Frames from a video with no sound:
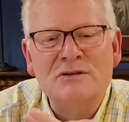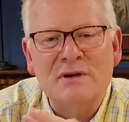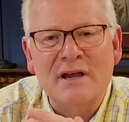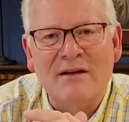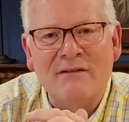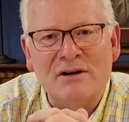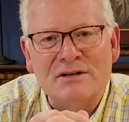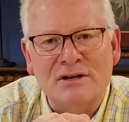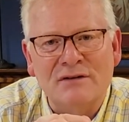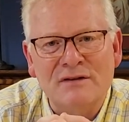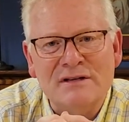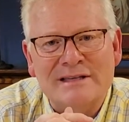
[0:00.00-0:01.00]
we have our
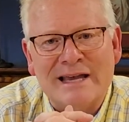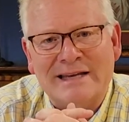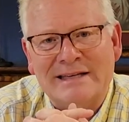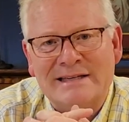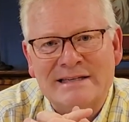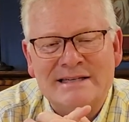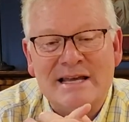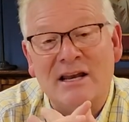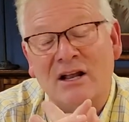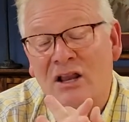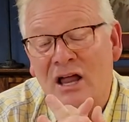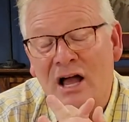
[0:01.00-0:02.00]
service at 10
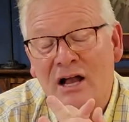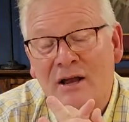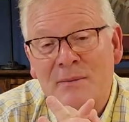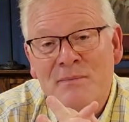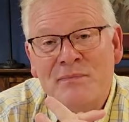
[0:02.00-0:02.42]
o'clock,